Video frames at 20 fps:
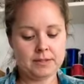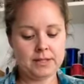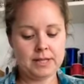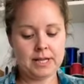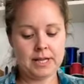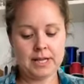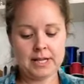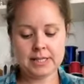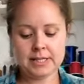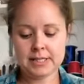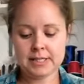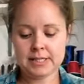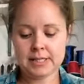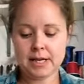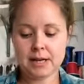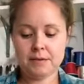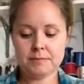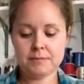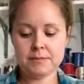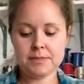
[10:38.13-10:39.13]

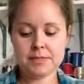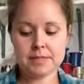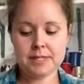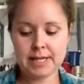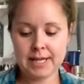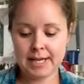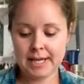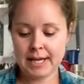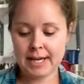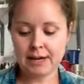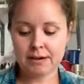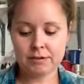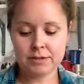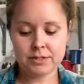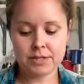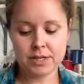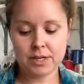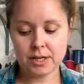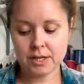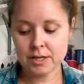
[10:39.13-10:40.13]
and see how
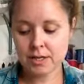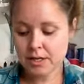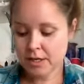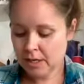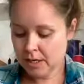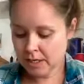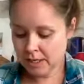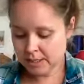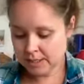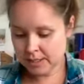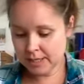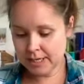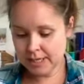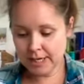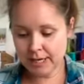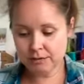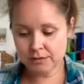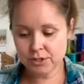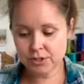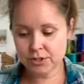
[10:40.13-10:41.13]

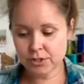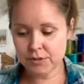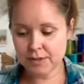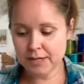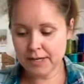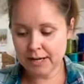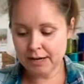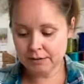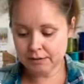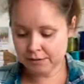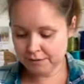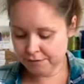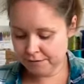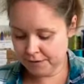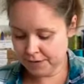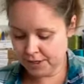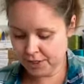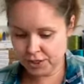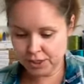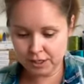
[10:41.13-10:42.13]
to do it and how to finish it.